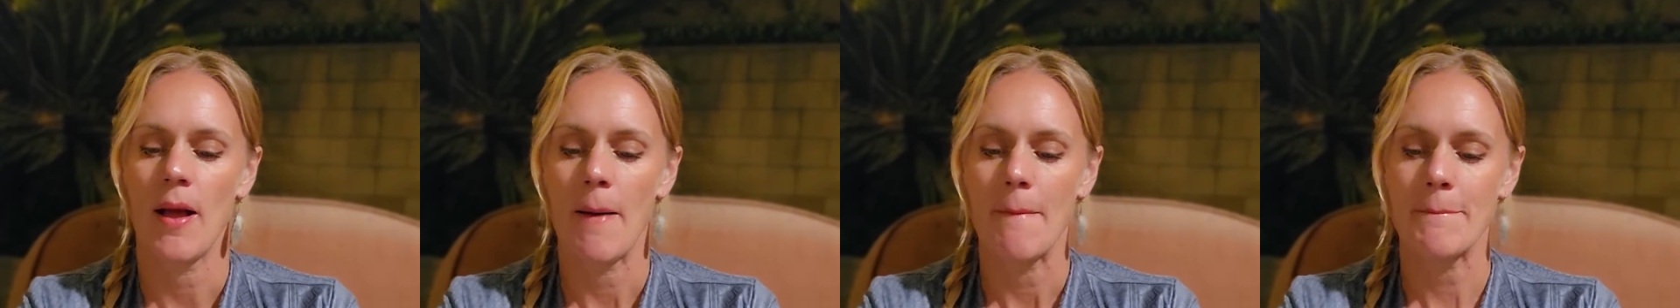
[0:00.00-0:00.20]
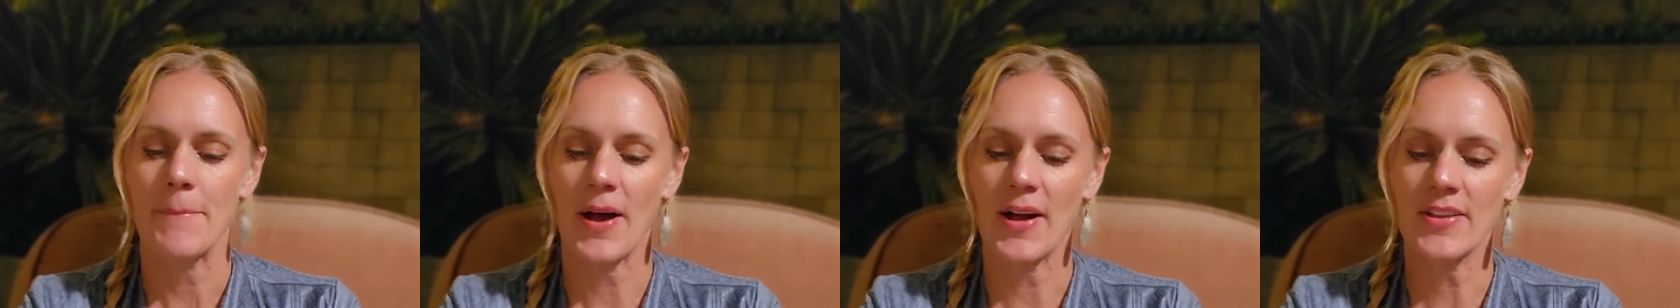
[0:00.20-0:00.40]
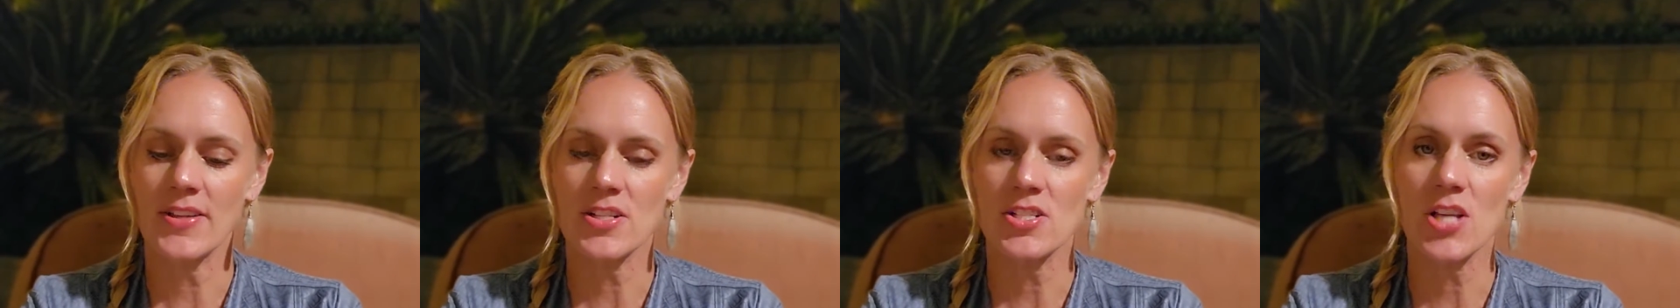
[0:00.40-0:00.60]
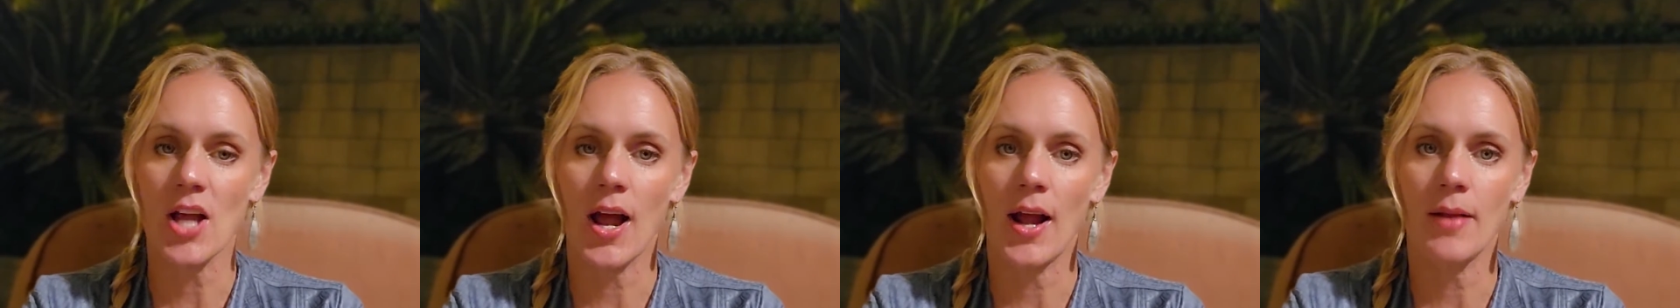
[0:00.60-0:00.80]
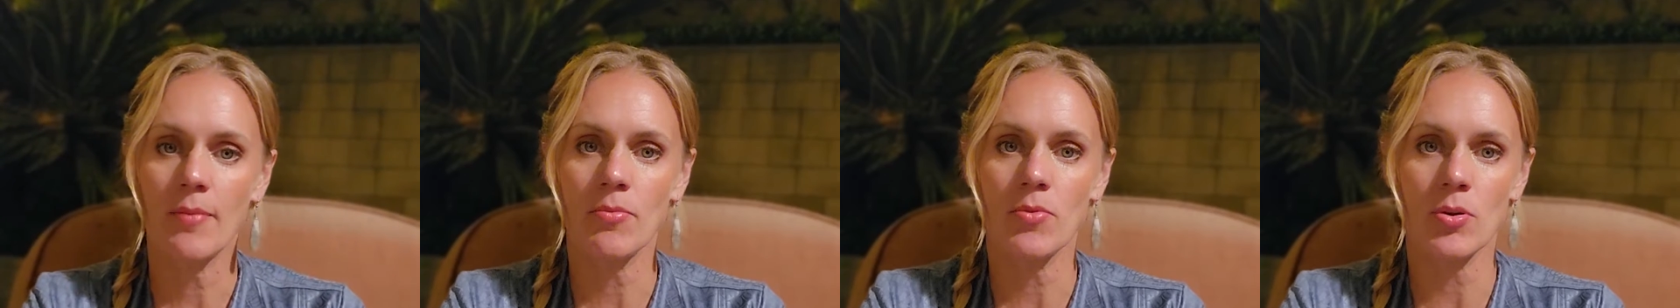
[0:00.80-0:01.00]
By the
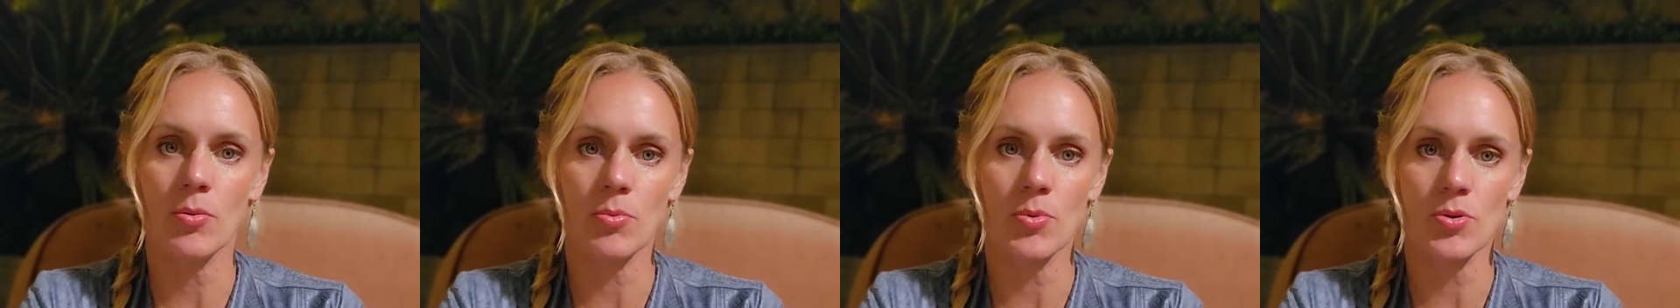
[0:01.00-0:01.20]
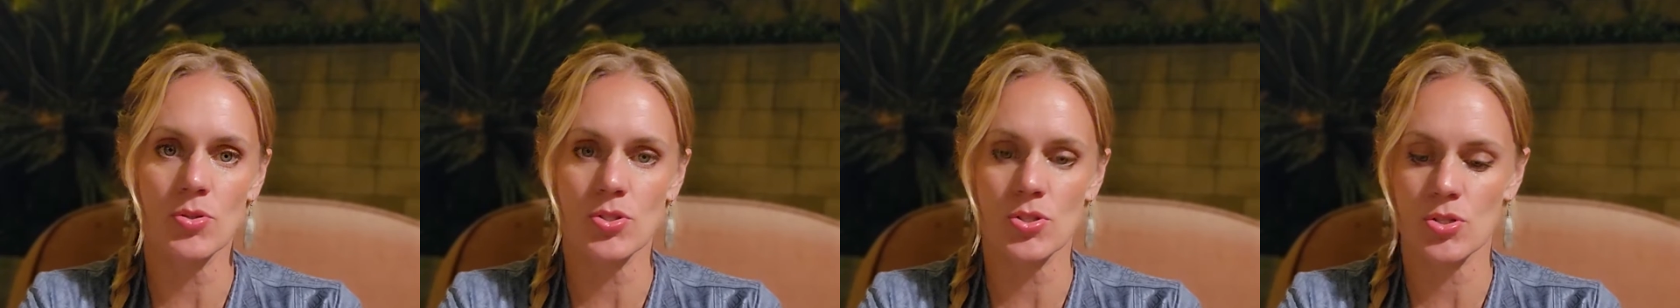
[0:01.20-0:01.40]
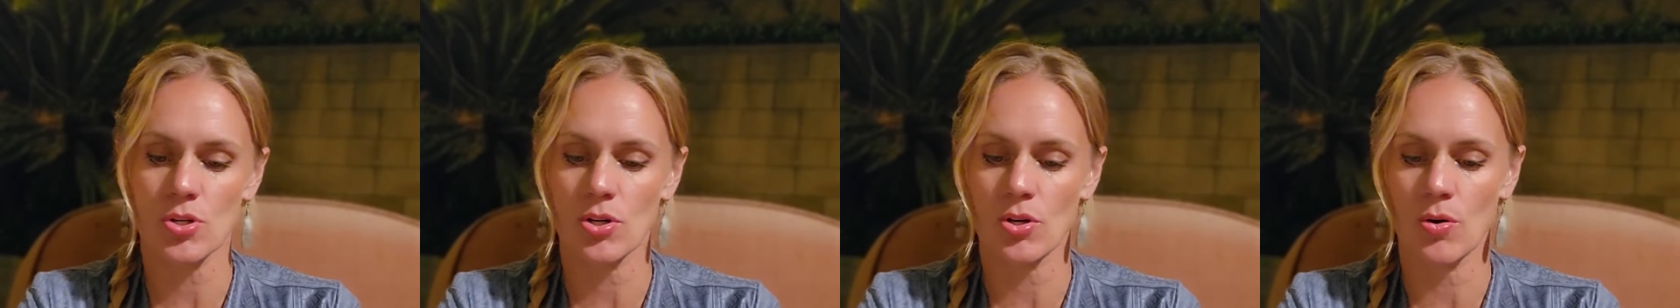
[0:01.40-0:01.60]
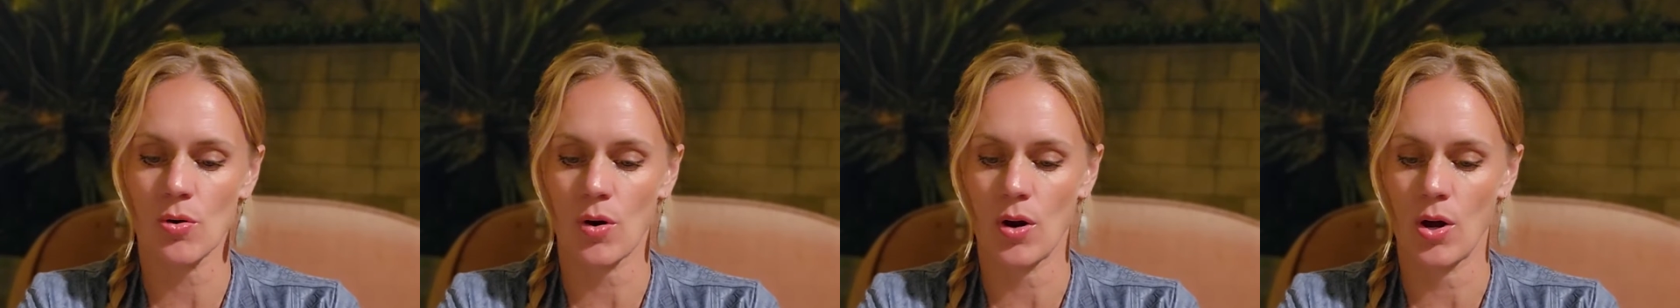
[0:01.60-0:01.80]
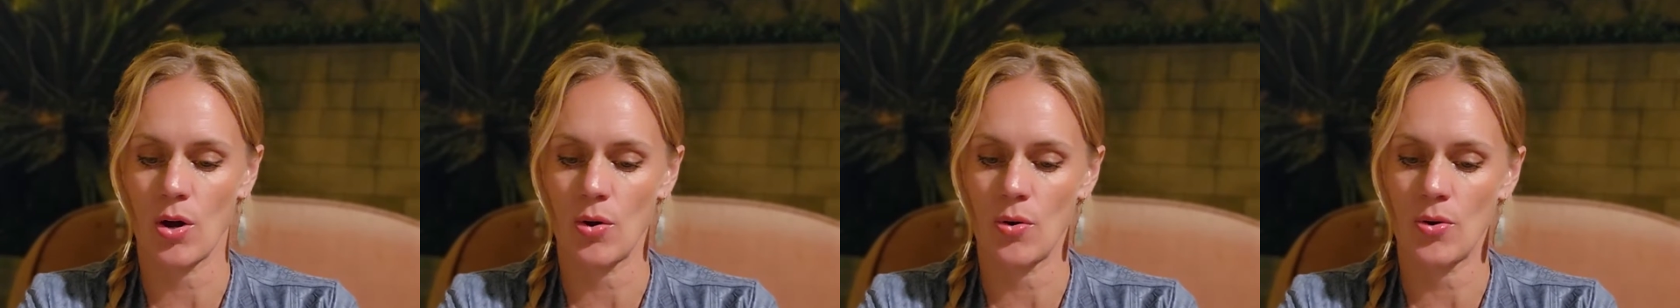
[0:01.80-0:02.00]
time the rooster
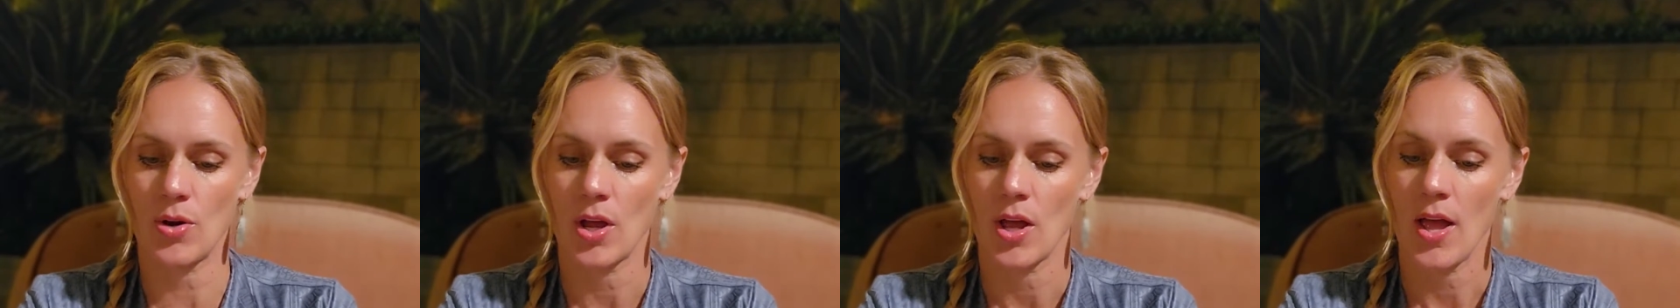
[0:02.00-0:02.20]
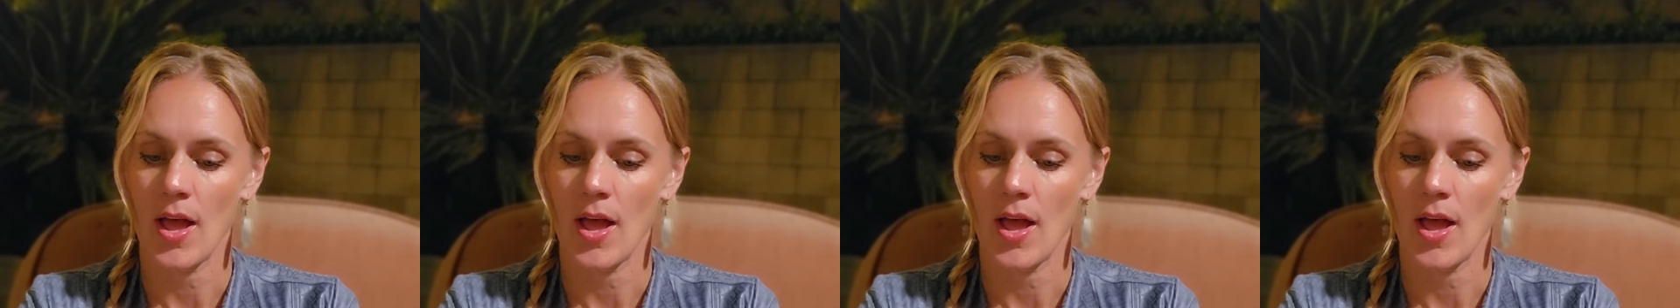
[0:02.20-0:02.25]
crowed,